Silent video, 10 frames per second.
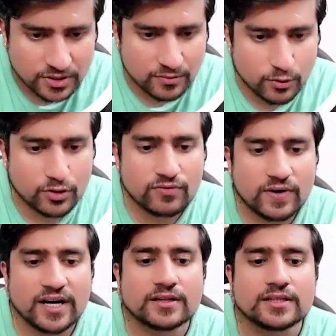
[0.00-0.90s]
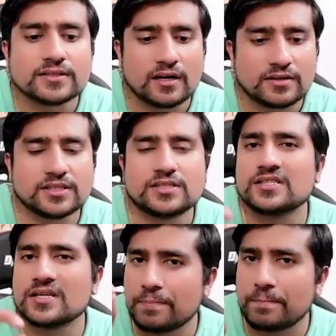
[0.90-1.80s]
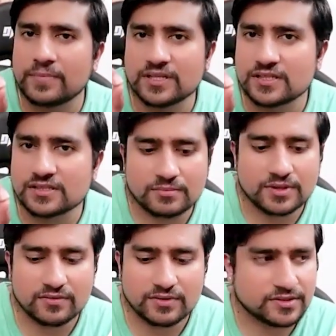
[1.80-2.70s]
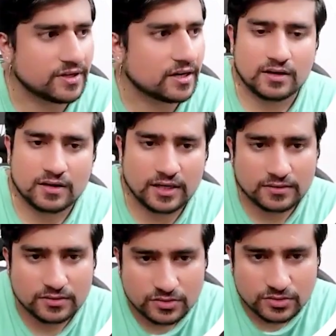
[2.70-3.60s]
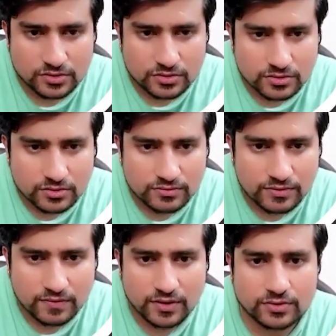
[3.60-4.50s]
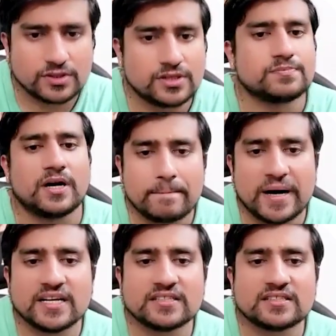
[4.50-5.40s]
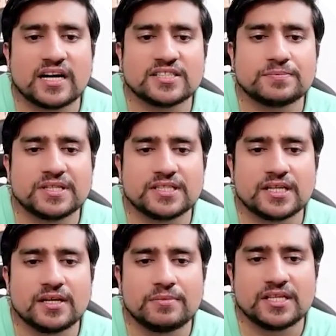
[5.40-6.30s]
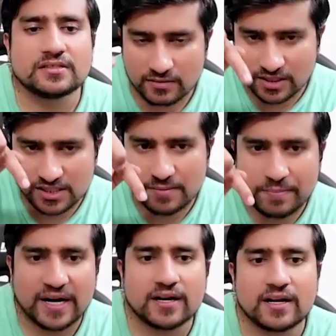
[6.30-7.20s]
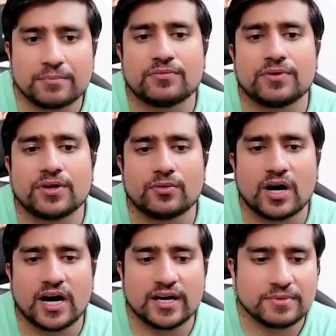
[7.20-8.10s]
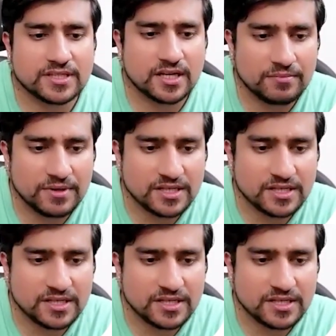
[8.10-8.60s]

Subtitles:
I want to find this thing. This is something which we have, right? So we will use this part. Minus I is basically means this is a pattern I'm giving you. I basically means